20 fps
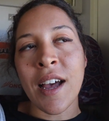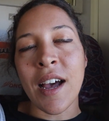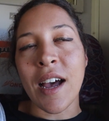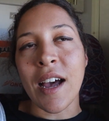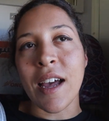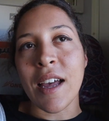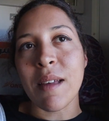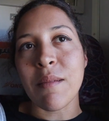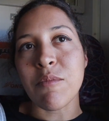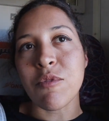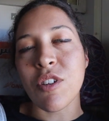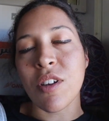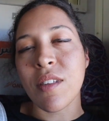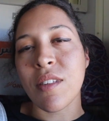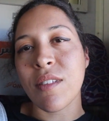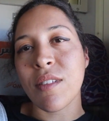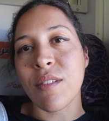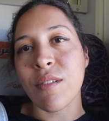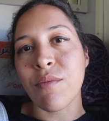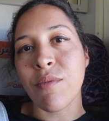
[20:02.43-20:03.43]
I'm
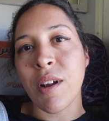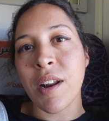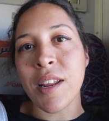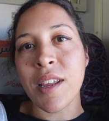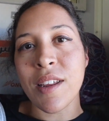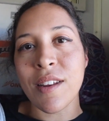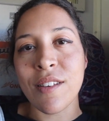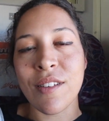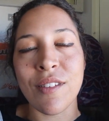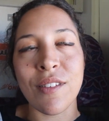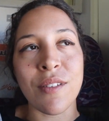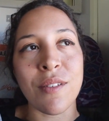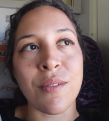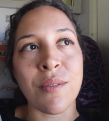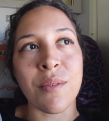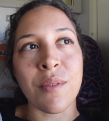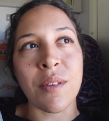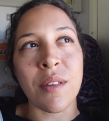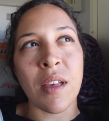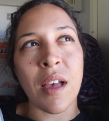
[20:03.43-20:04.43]
just ready to,
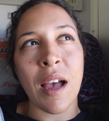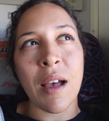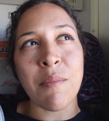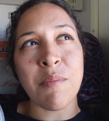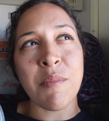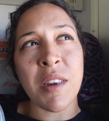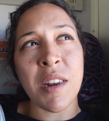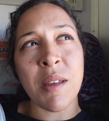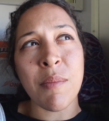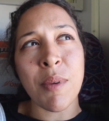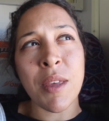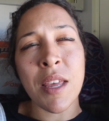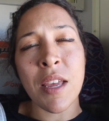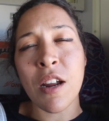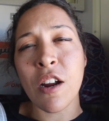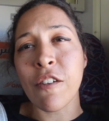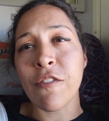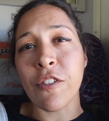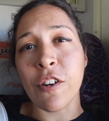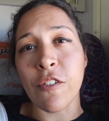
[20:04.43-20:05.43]
I'm going to be
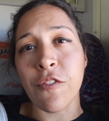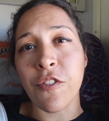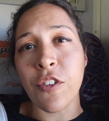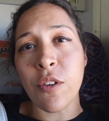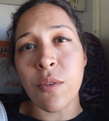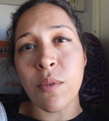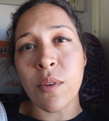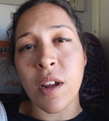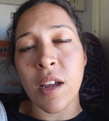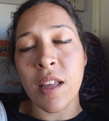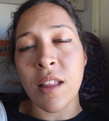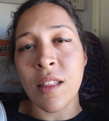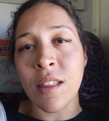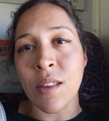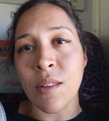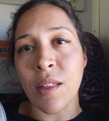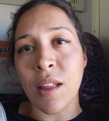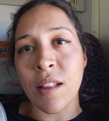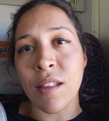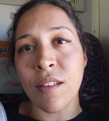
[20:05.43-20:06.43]
here for a few nights, so
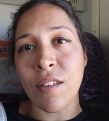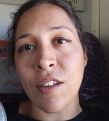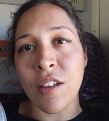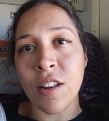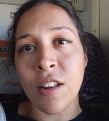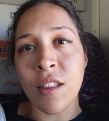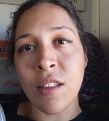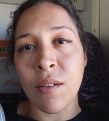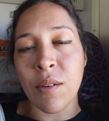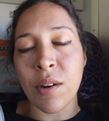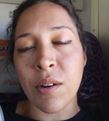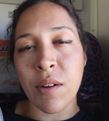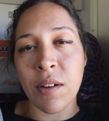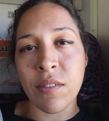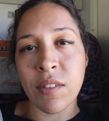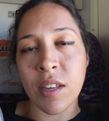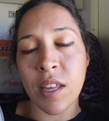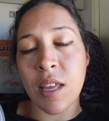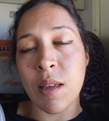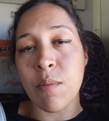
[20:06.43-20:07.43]
that's good, so I don't
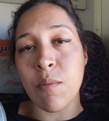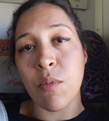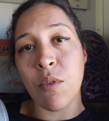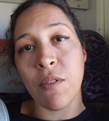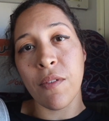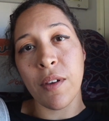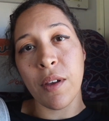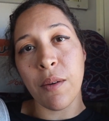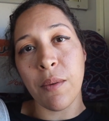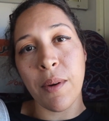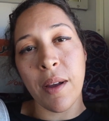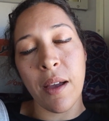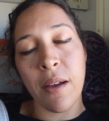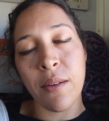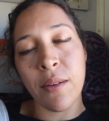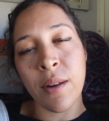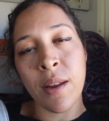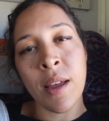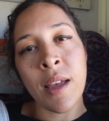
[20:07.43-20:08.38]
have to keep moving around.